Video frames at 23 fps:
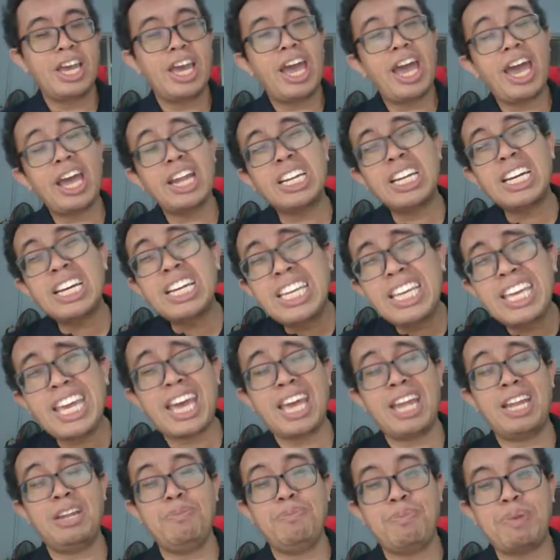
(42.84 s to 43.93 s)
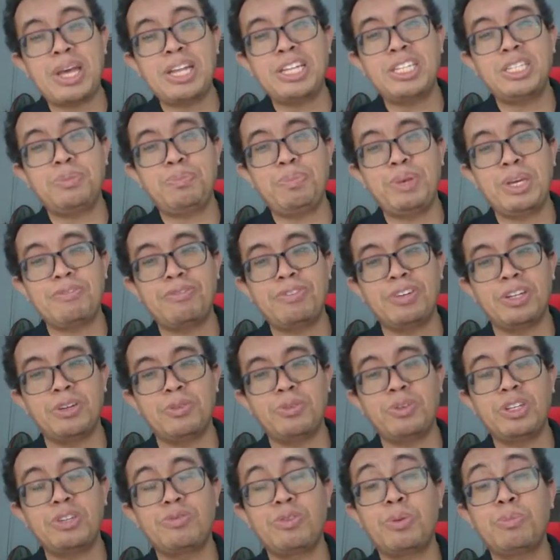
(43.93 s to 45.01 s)
had again bench Pickford,
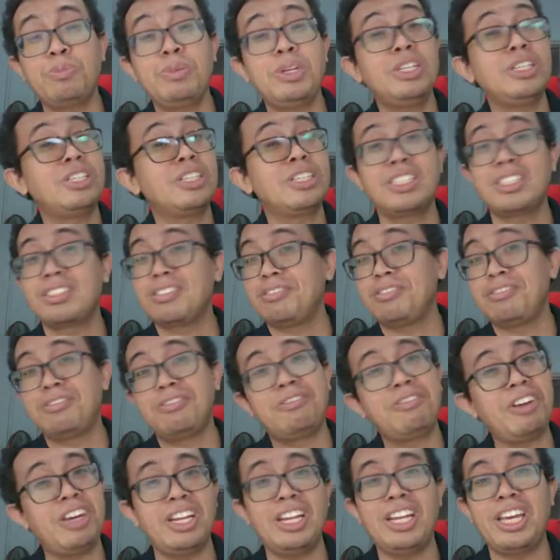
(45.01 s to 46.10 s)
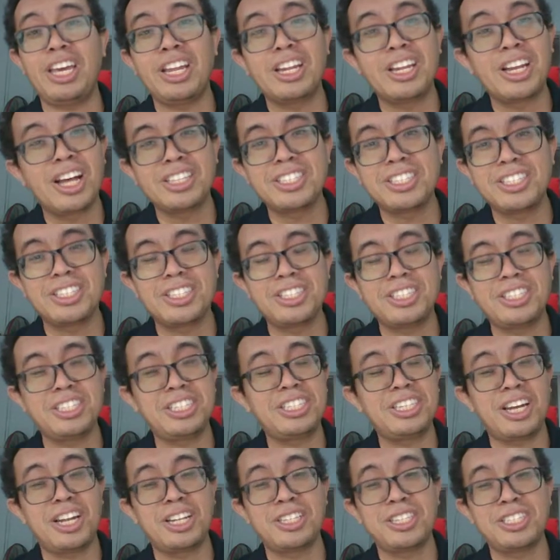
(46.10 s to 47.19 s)
which for me just greatly enhances the
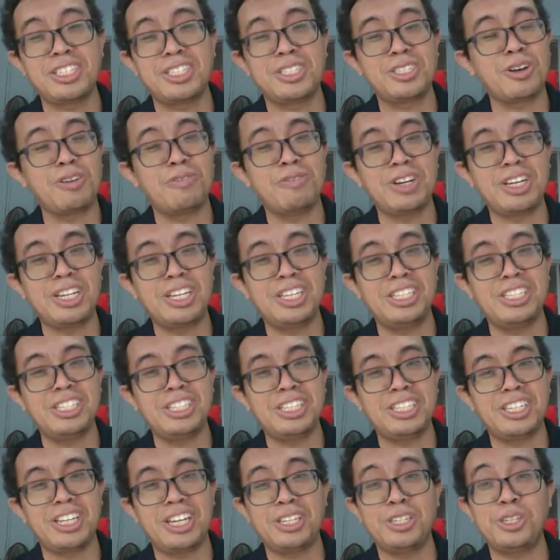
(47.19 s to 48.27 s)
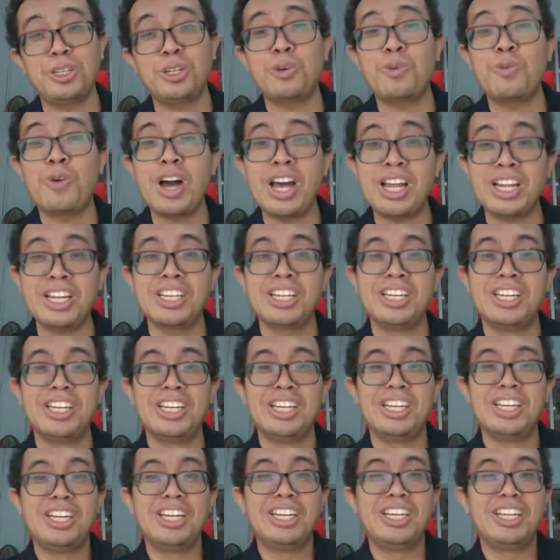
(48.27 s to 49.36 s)
chances of a clean sheet. And you know what?
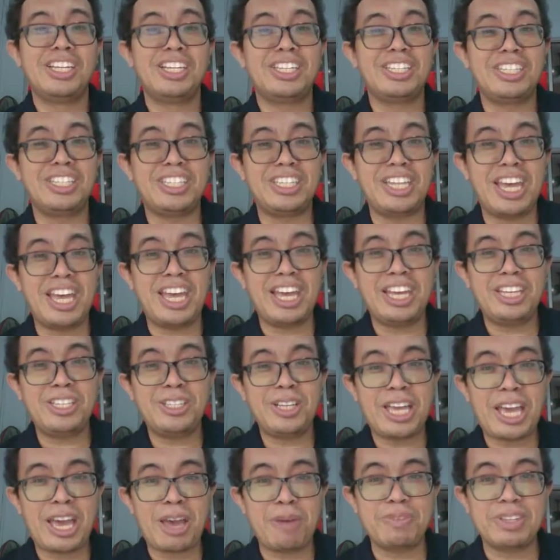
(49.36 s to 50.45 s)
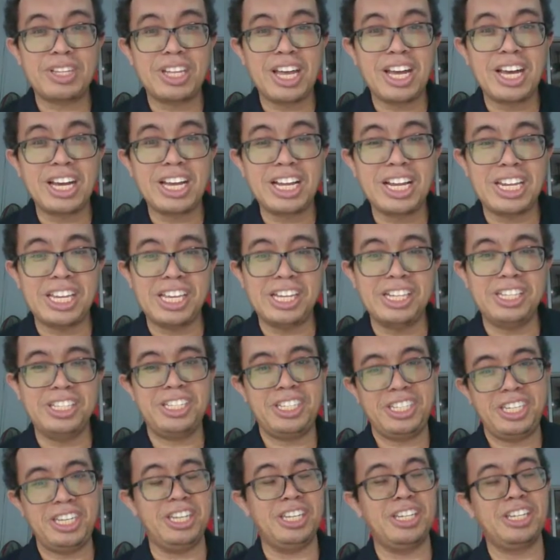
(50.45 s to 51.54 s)
They kept a clean
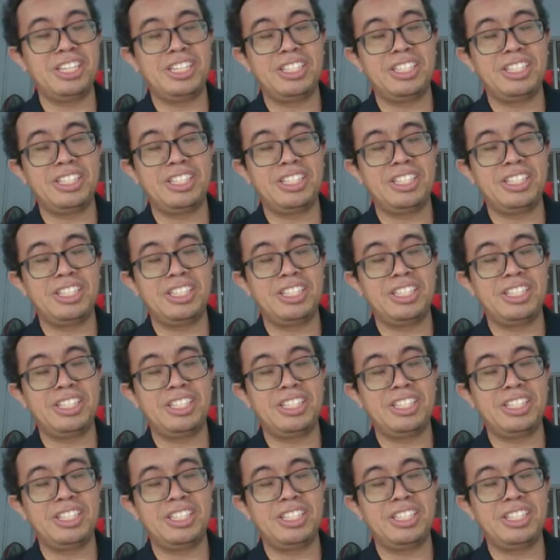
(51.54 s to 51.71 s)
sheet.